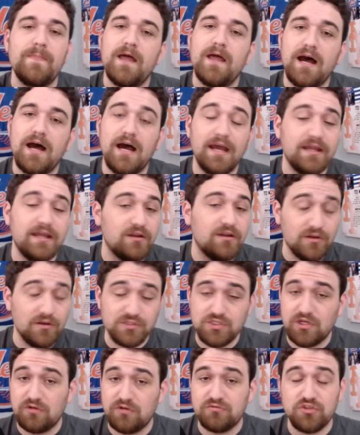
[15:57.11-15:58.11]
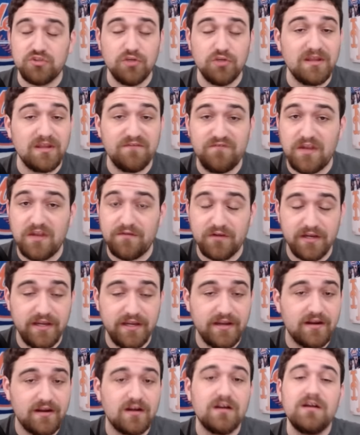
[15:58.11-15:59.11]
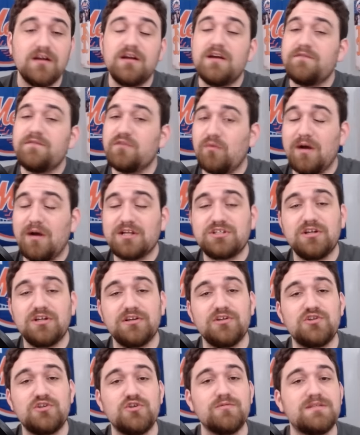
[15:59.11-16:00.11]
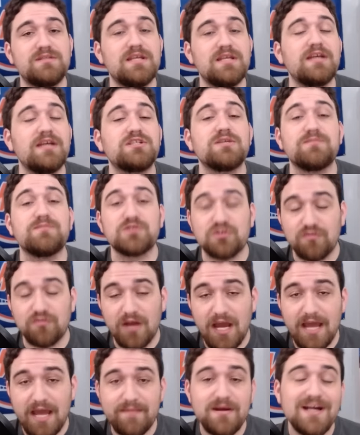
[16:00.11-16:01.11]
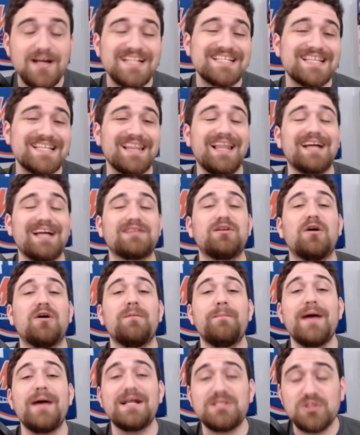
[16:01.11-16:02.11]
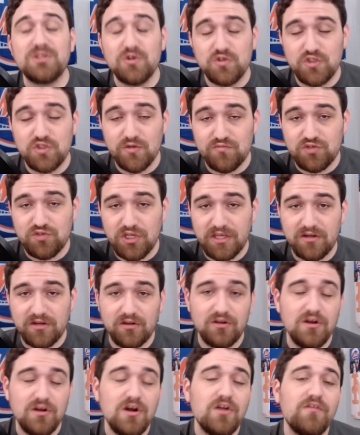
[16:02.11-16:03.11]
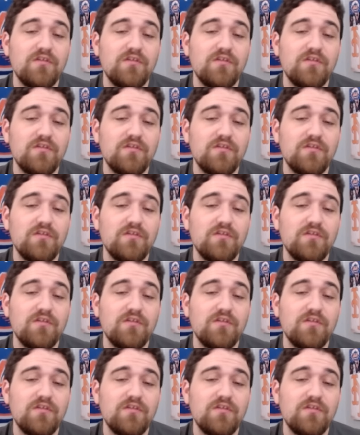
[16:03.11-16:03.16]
And also, do me a favor here. If you're watching on YouTube today, subscribe to the Locked On Mets YouTube channel.